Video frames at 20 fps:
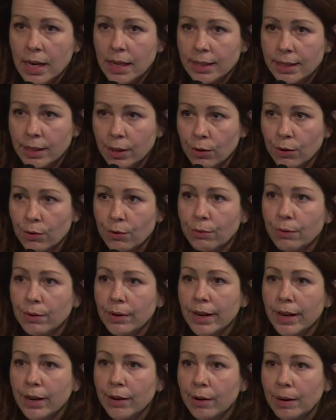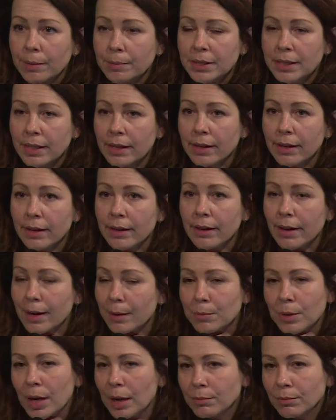So now
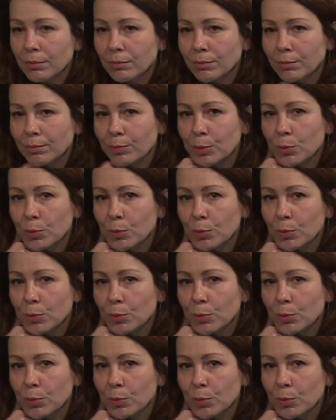I'm